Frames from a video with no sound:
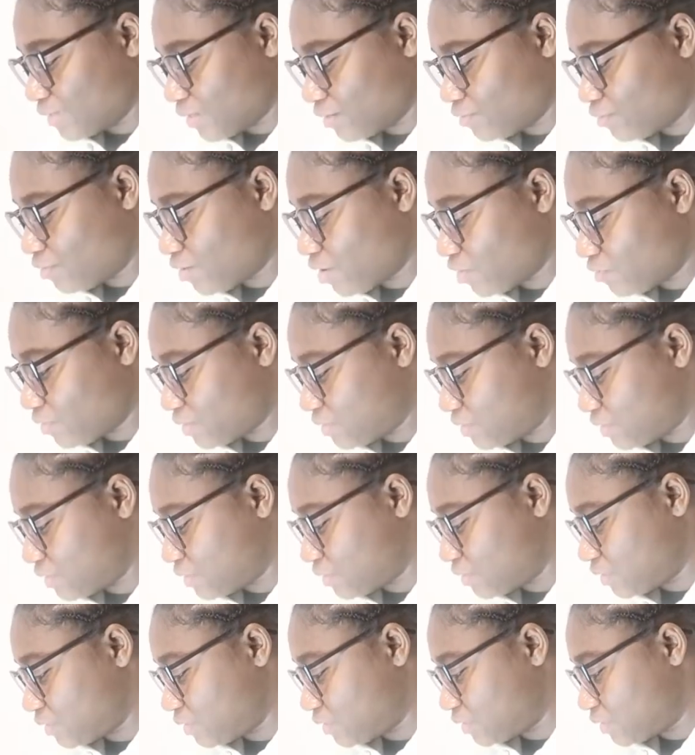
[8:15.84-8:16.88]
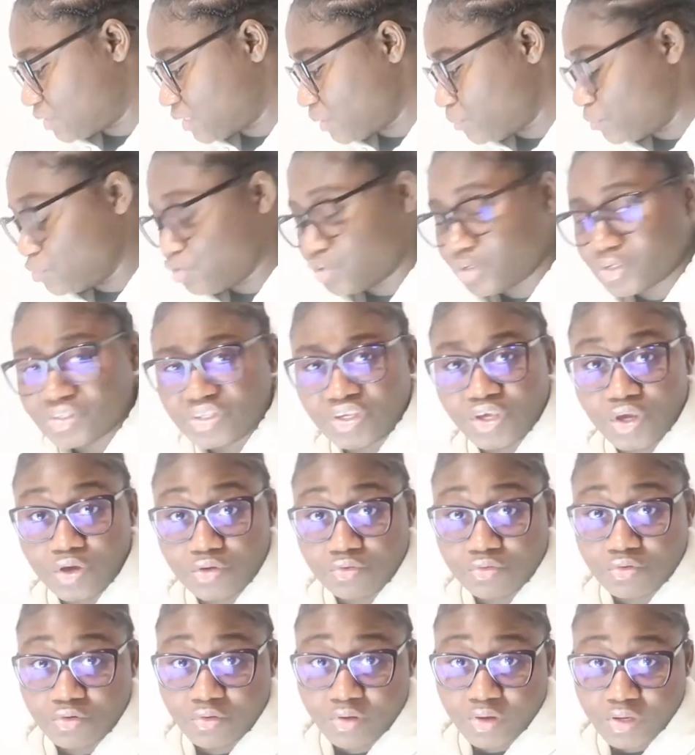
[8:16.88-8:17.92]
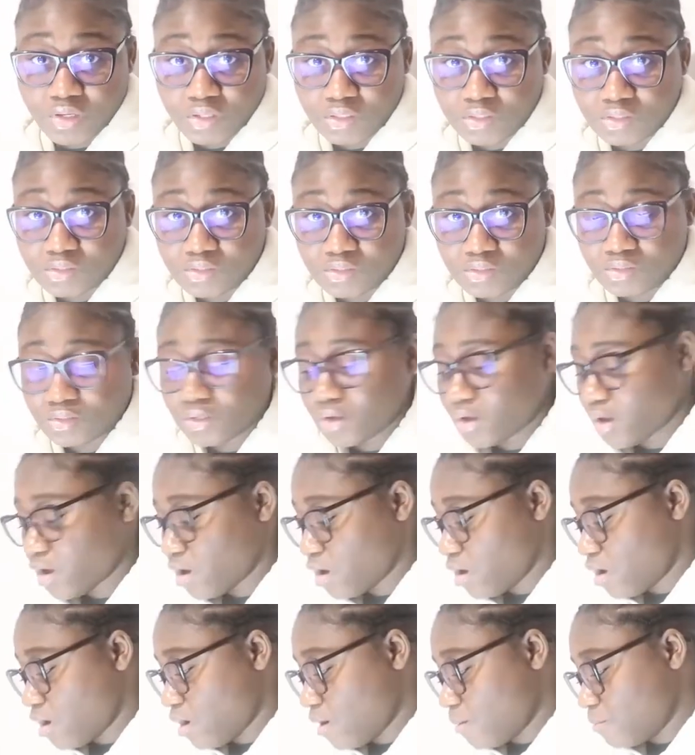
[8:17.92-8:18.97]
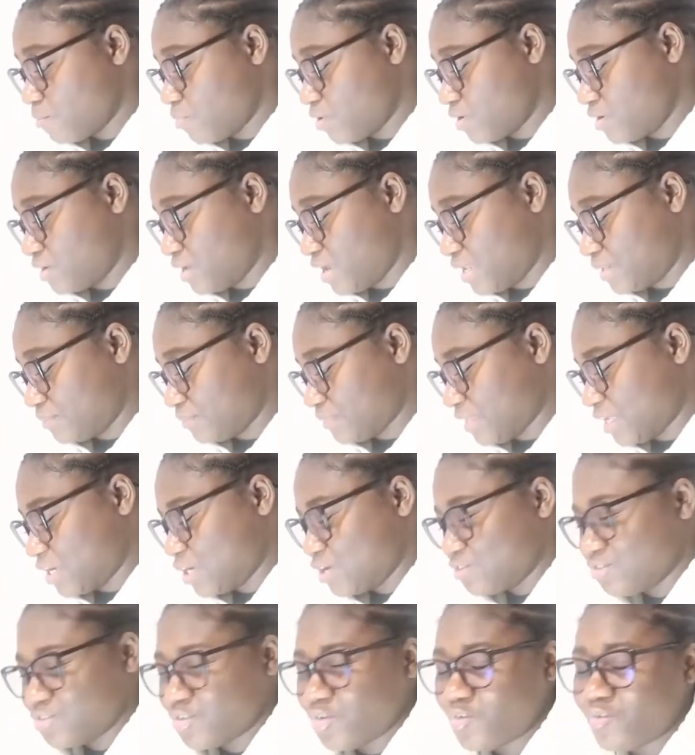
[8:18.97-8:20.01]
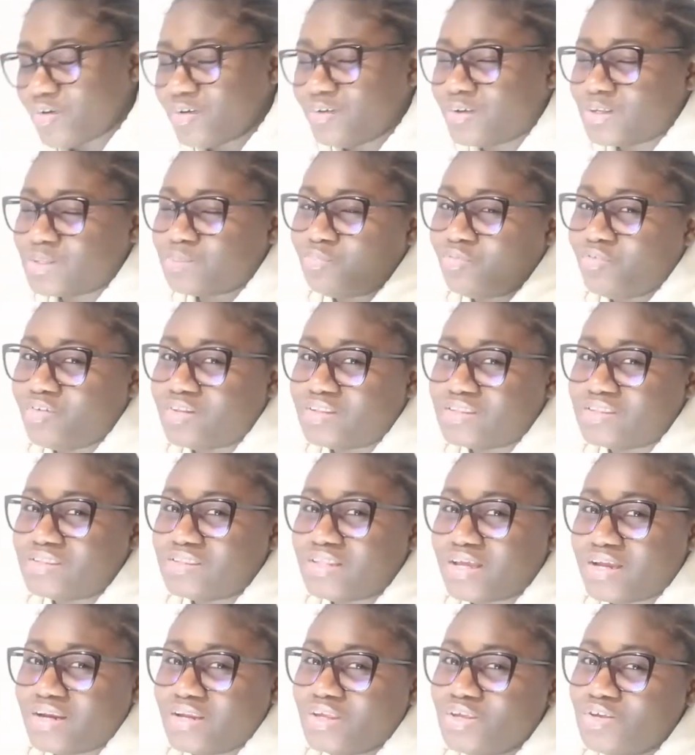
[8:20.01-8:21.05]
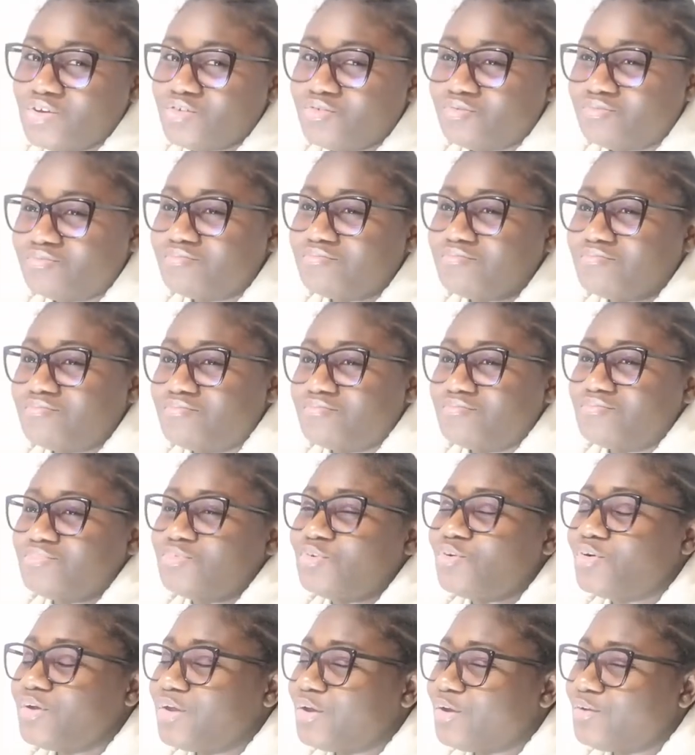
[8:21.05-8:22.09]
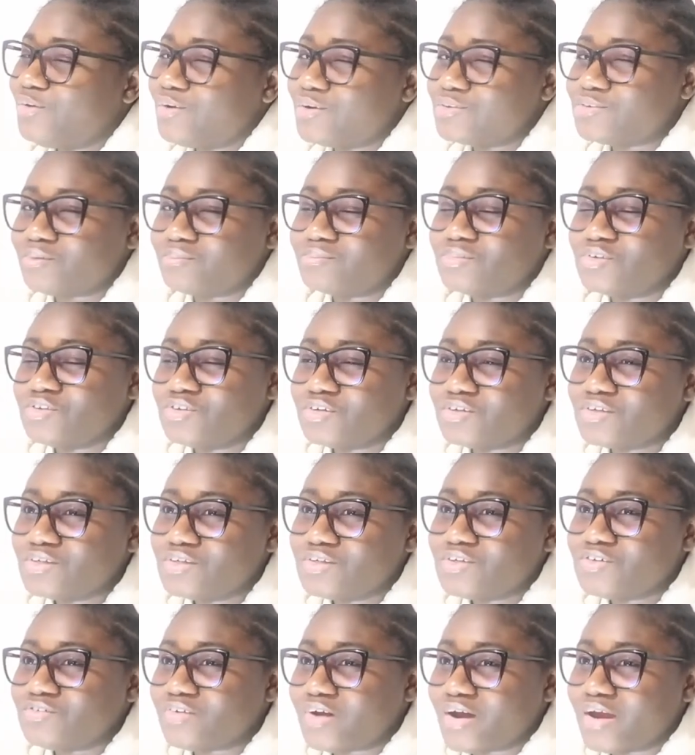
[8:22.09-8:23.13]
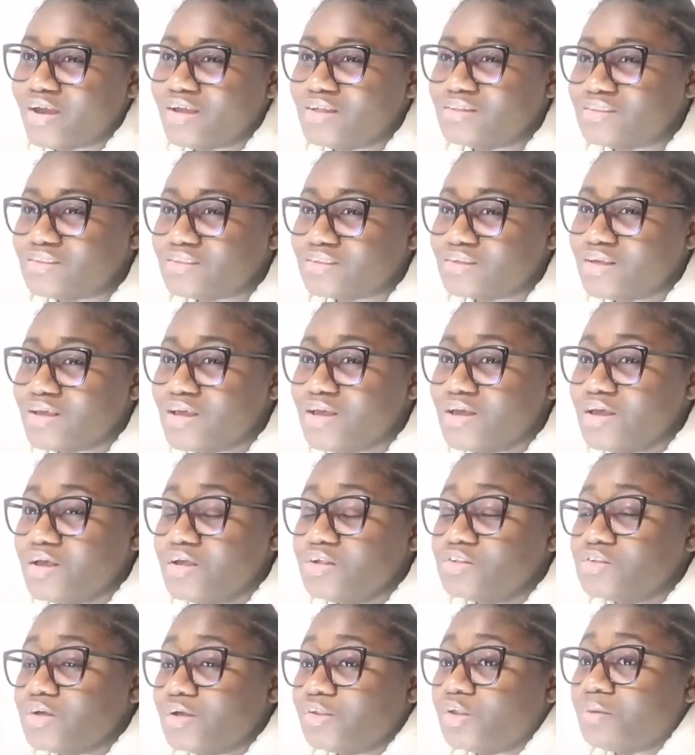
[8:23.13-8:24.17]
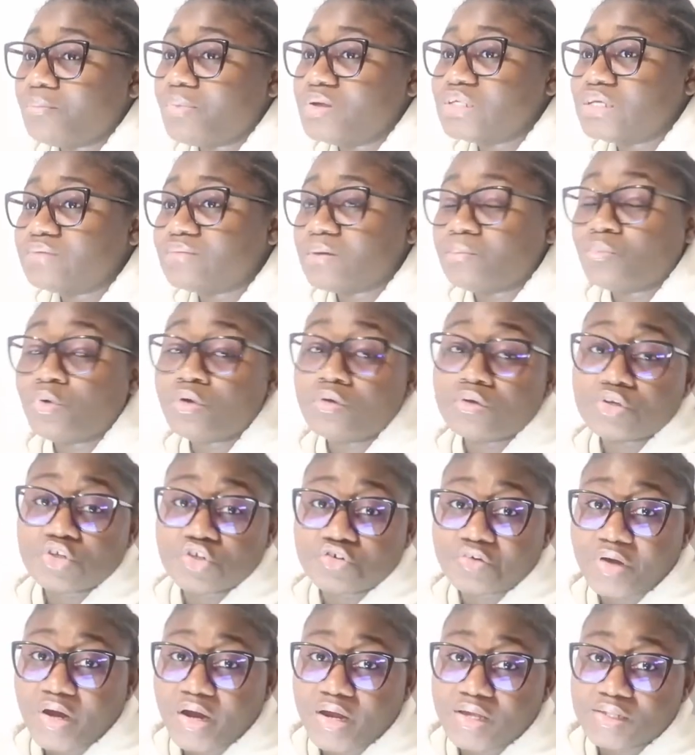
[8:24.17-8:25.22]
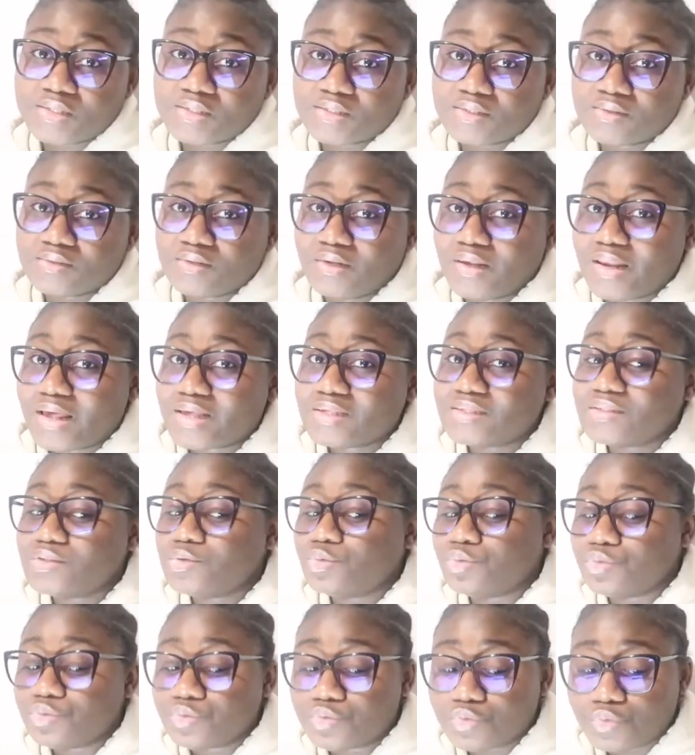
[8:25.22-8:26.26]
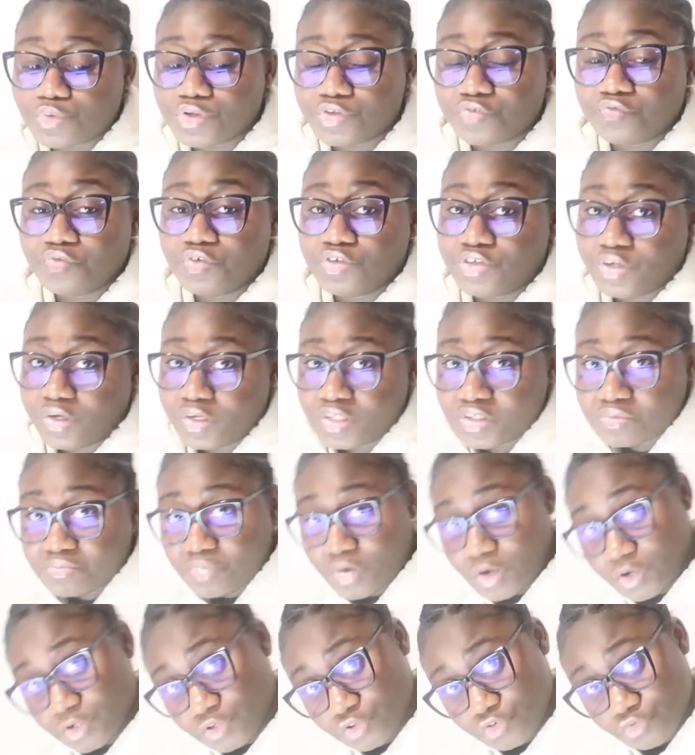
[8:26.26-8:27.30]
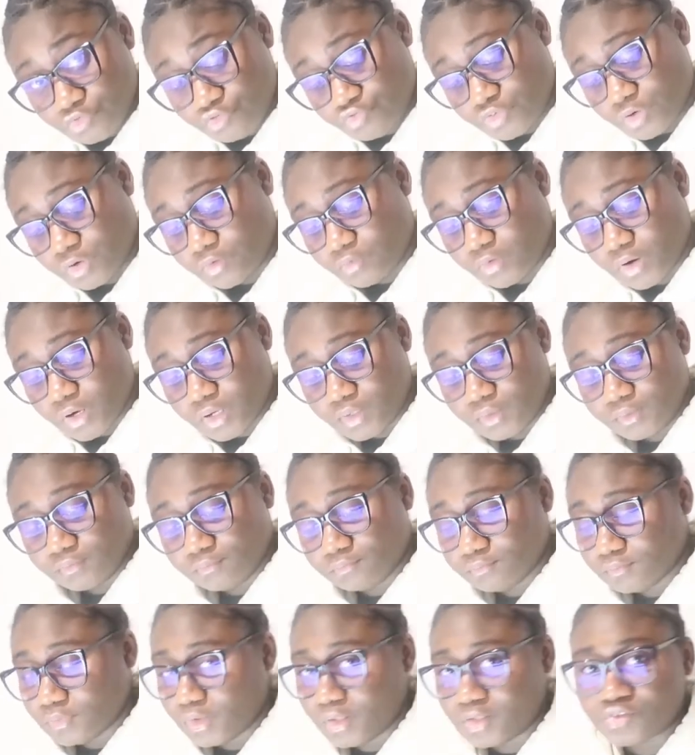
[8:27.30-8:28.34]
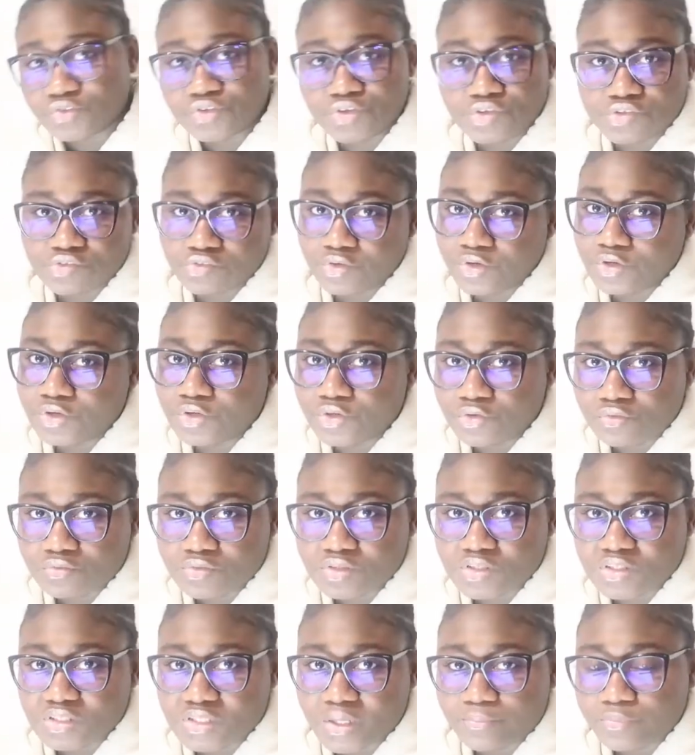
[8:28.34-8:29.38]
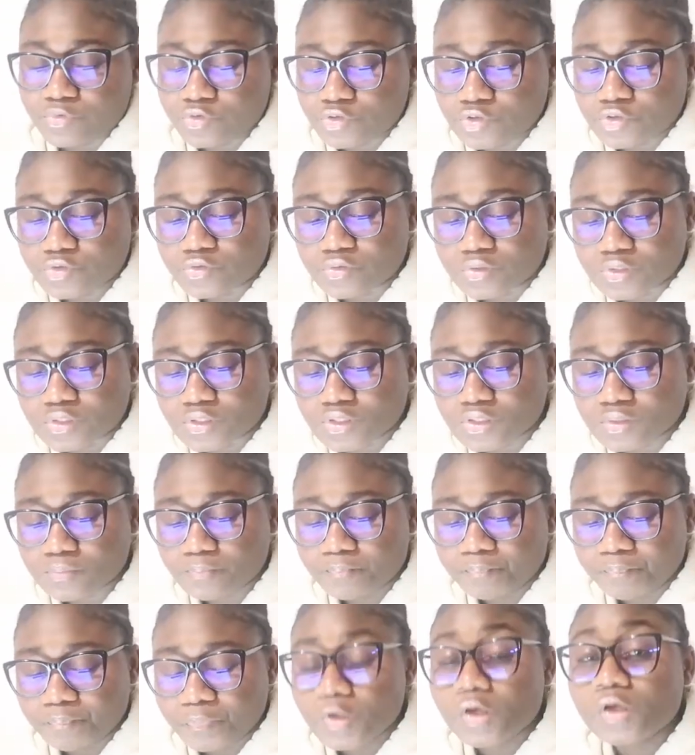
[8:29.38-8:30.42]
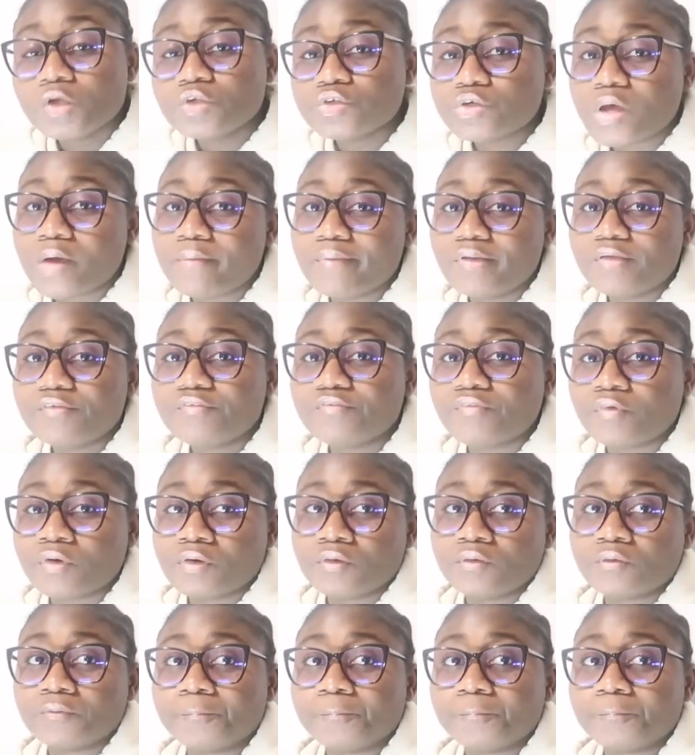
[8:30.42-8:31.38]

God, what is this? Let me just ignore it. But then don't worry, your spirit is telling you don't ignore something, just try it. I told myself I'm going to try it. The last they'll do is reject me as usual, and it's not a new thing, I'm used to it. So I went for